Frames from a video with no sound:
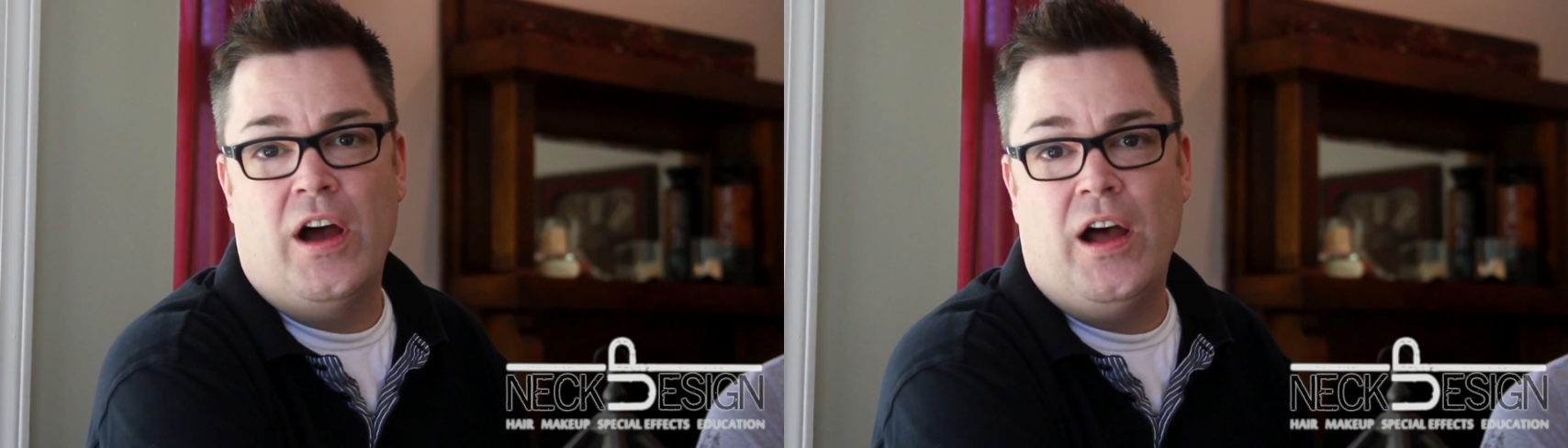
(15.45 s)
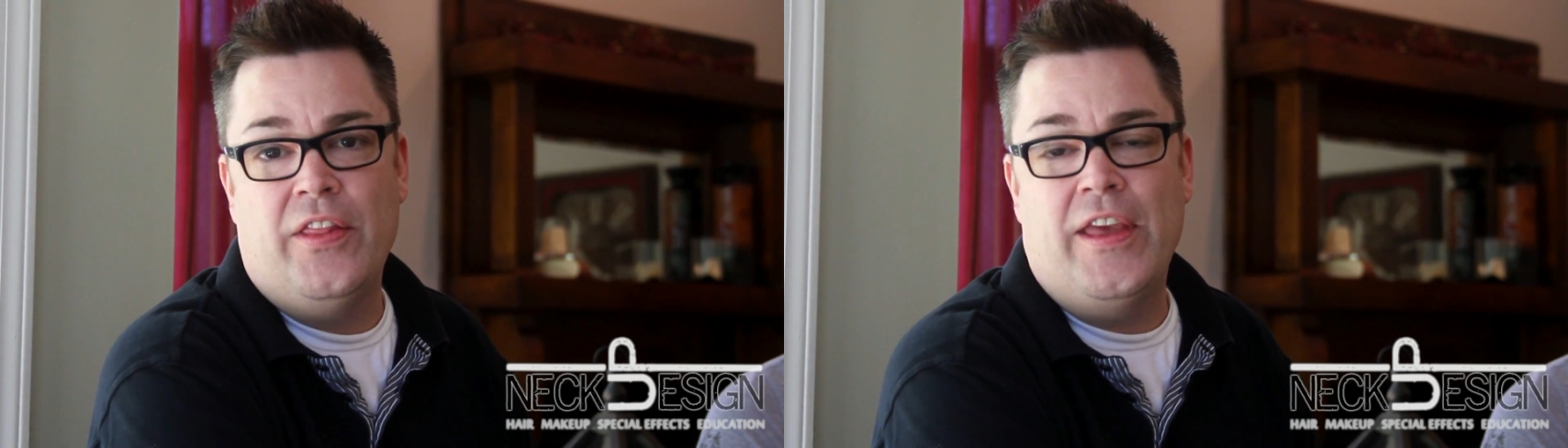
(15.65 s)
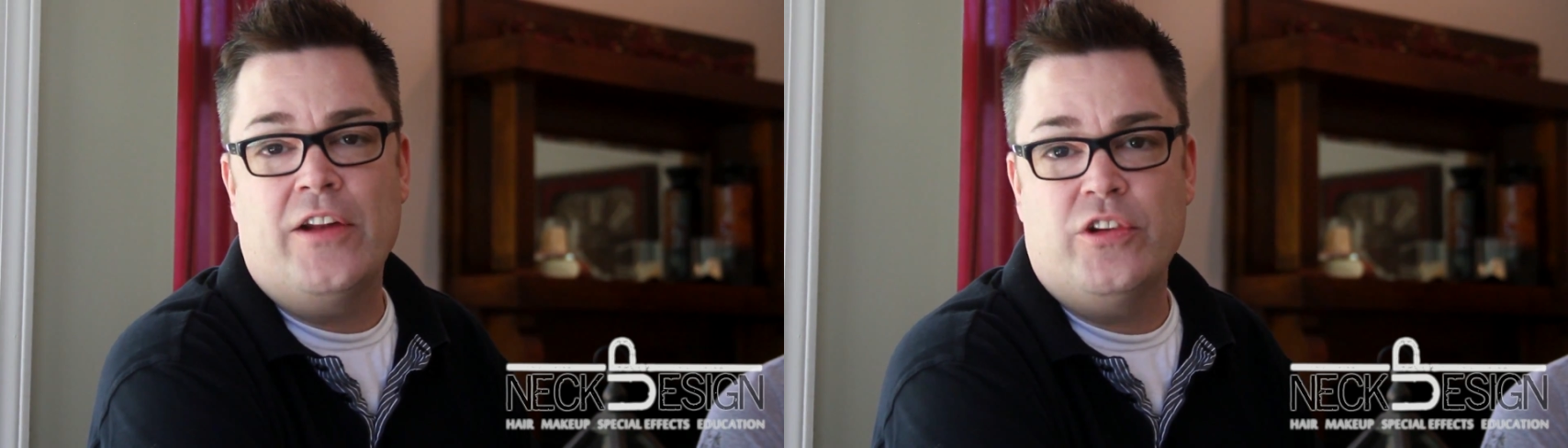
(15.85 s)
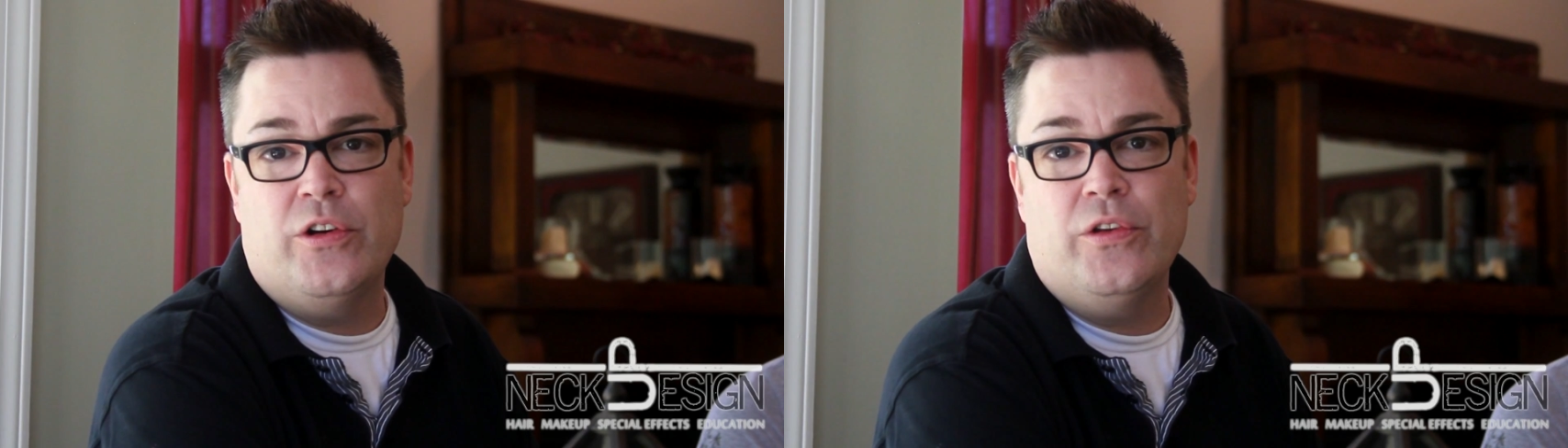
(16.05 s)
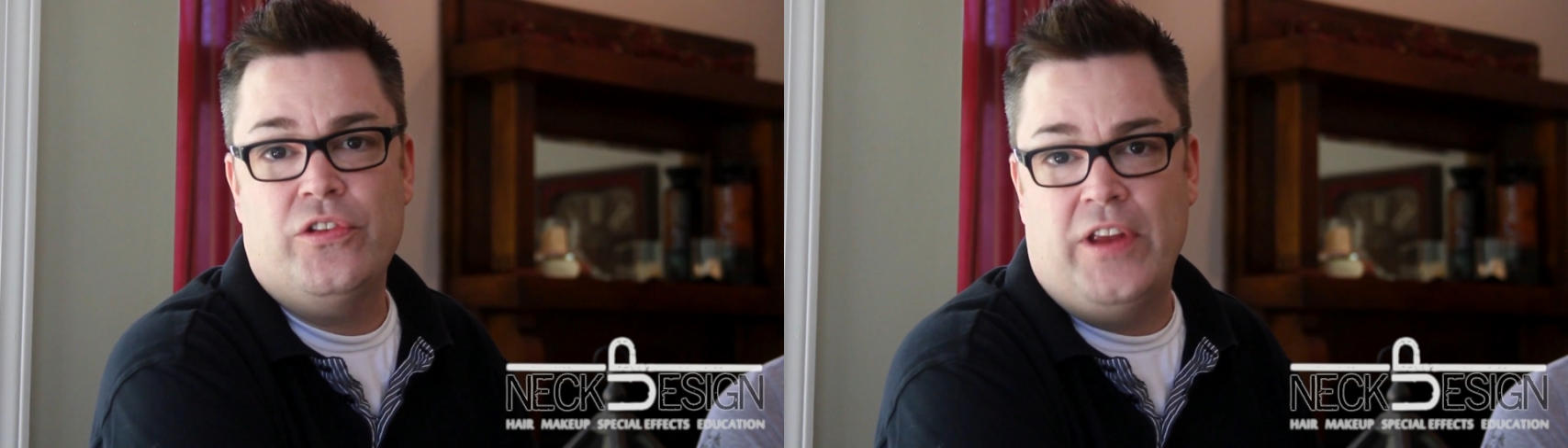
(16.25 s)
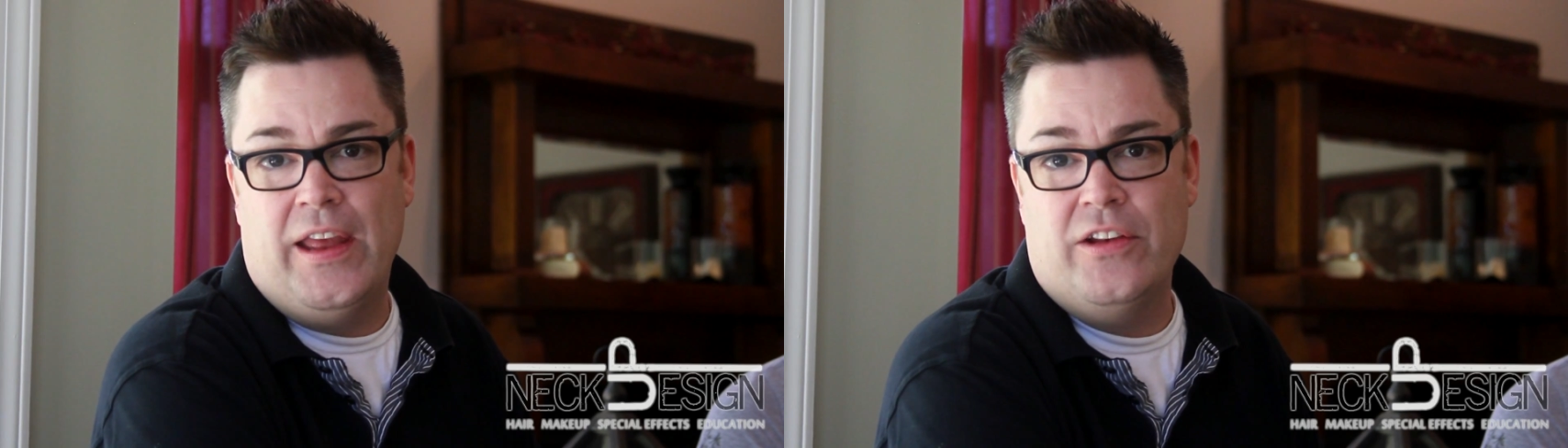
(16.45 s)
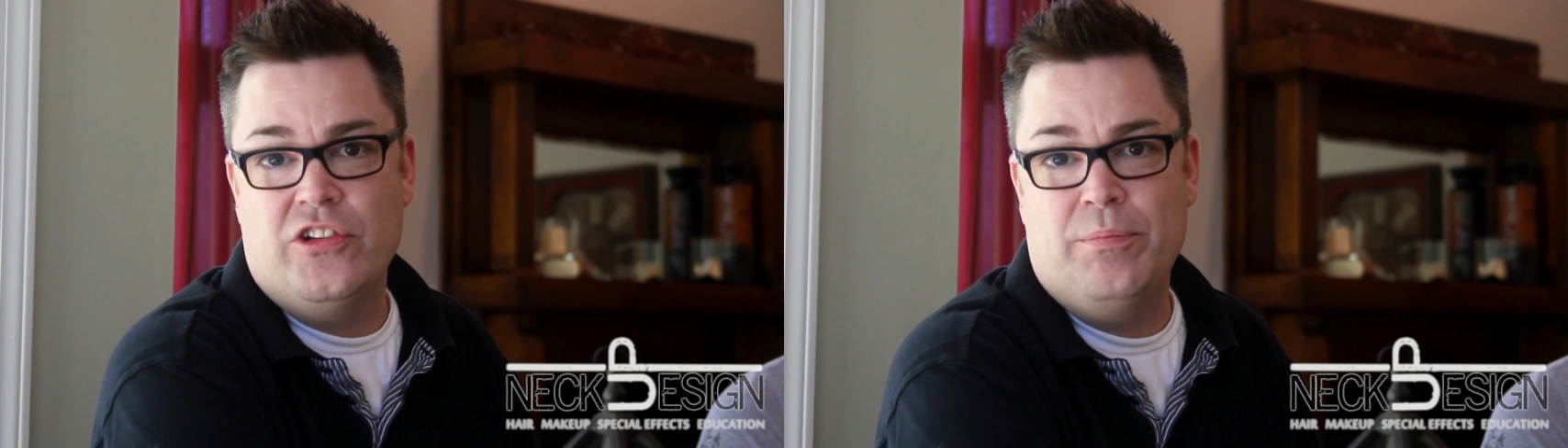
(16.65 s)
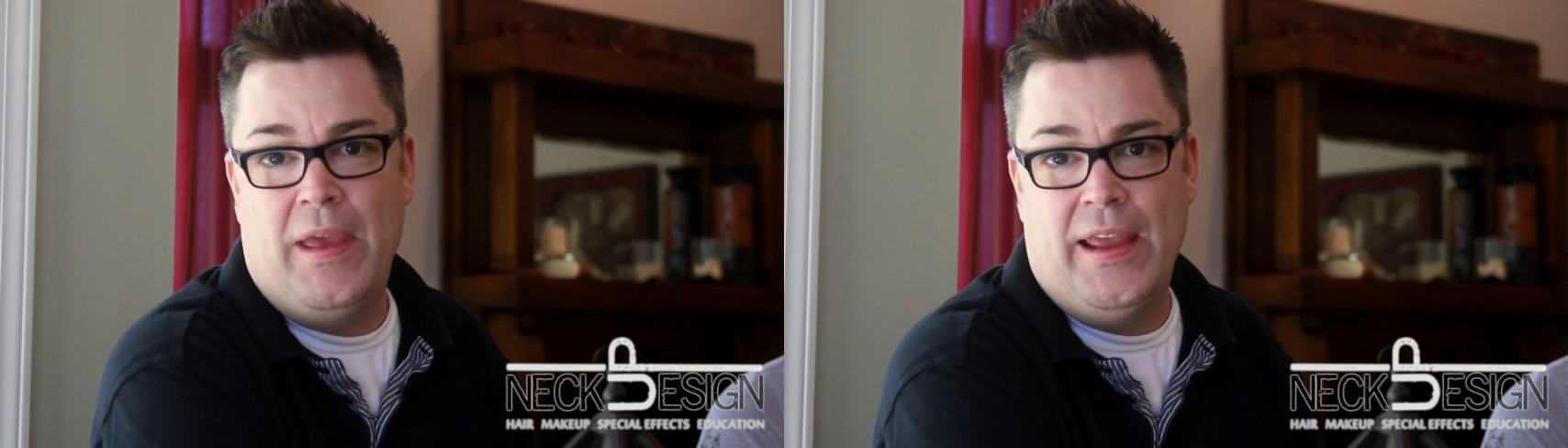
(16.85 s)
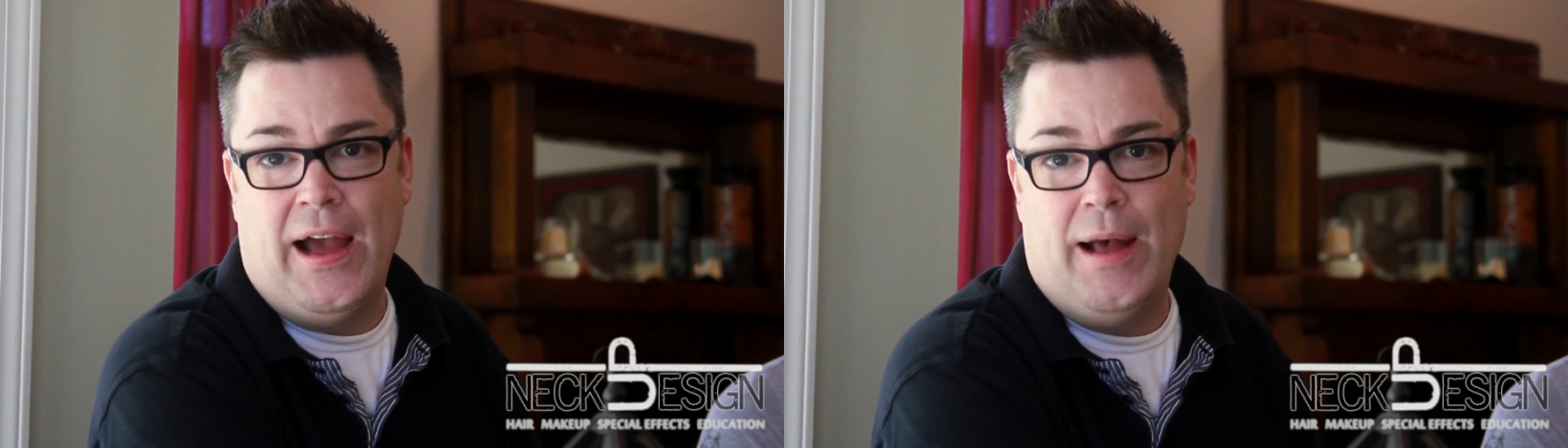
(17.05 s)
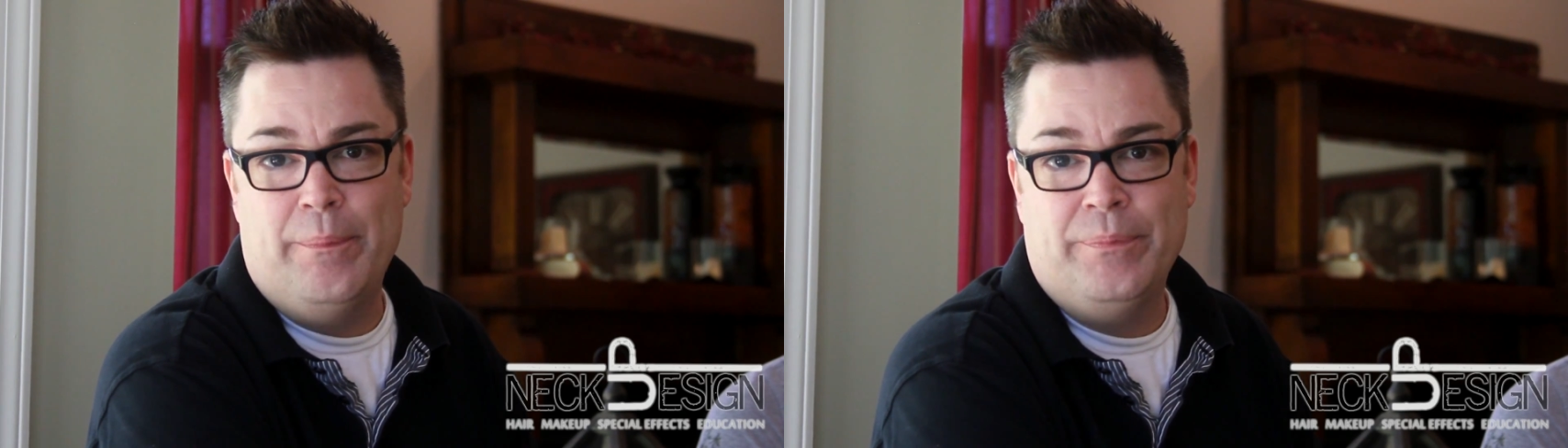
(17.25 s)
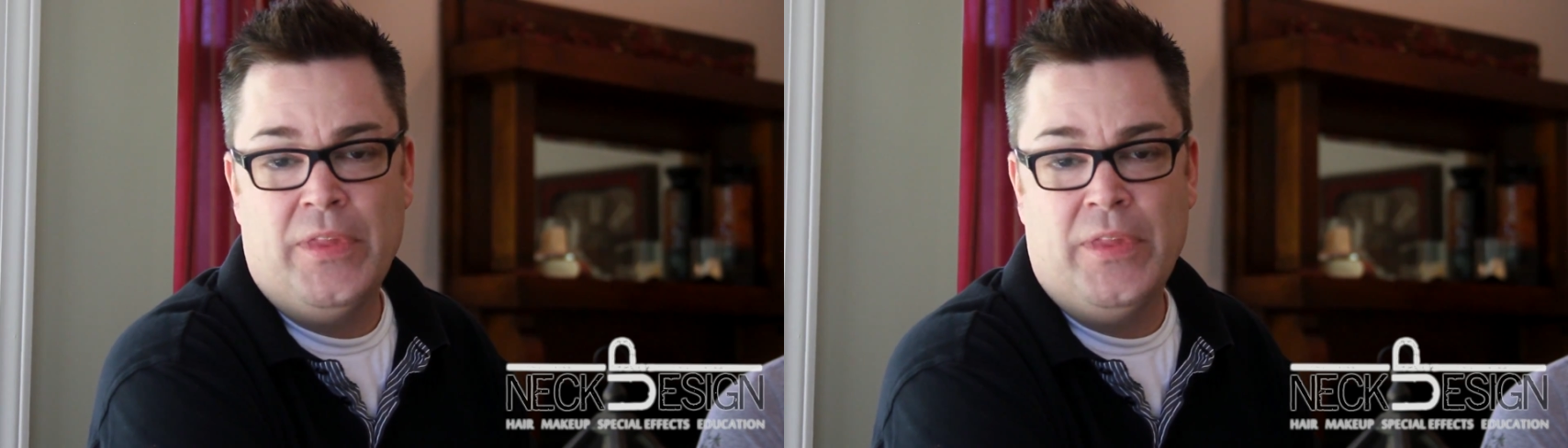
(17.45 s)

on theatrical stage makeup.